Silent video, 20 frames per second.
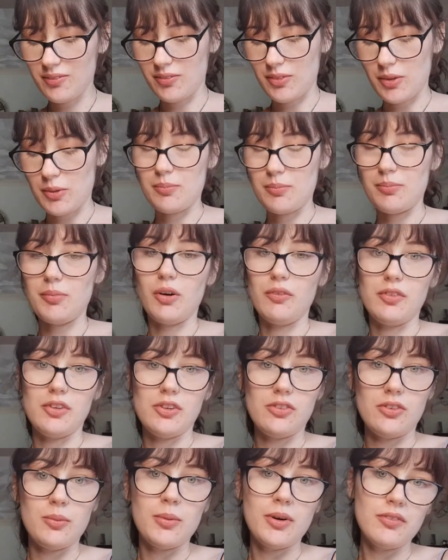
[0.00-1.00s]
So
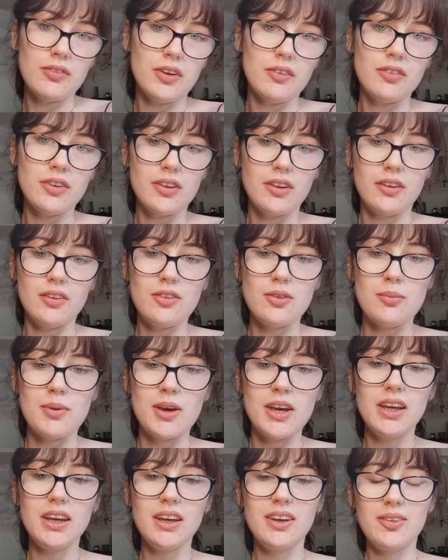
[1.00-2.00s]
obviously my favourite thing to
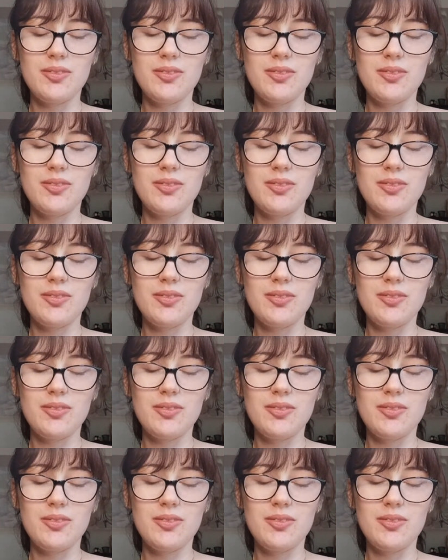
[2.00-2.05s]
make.